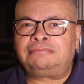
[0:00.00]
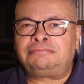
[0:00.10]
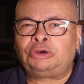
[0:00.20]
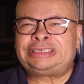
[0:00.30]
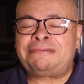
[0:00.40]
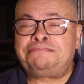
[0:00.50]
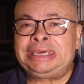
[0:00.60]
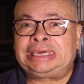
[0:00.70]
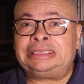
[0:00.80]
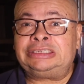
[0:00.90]

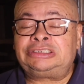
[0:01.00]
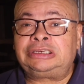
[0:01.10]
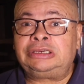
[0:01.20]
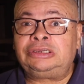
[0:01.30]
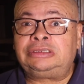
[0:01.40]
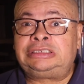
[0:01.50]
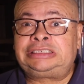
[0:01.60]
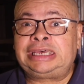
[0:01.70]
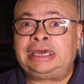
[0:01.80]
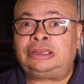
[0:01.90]
Mozambicans
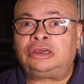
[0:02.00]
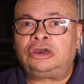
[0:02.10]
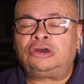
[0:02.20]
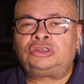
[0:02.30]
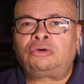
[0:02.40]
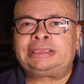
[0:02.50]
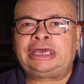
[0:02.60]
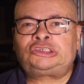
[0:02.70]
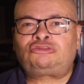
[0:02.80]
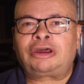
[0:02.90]
said during
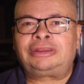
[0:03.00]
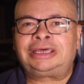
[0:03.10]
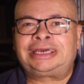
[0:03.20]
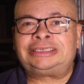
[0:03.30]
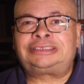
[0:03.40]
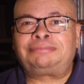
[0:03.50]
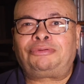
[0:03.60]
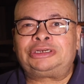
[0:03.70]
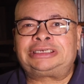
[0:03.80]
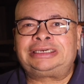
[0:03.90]
their struggle against the
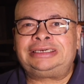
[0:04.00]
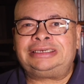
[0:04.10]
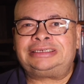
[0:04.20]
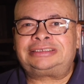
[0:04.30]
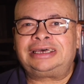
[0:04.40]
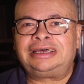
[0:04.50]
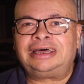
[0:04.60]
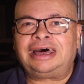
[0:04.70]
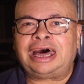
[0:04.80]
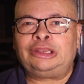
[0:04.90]
Portuguese,
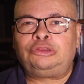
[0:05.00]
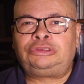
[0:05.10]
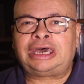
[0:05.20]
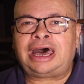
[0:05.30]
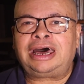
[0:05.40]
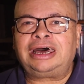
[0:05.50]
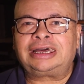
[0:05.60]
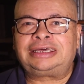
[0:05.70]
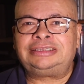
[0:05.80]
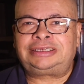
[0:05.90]
a luta
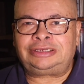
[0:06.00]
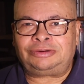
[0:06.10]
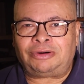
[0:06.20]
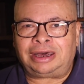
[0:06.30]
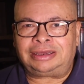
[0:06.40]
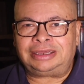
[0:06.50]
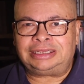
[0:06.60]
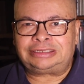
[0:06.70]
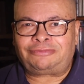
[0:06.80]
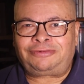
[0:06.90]
continua.
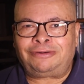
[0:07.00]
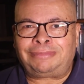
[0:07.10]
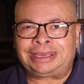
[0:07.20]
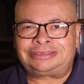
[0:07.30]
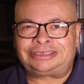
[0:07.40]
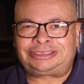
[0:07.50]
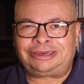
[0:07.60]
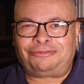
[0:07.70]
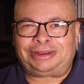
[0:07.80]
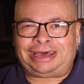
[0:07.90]
It's a film I used to
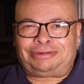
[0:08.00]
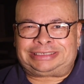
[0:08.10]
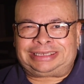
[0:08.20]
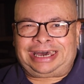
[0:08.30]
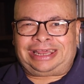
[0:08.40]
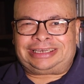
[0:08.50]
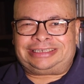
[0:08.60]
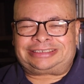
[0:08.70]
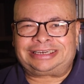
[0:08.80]
show when I was in college.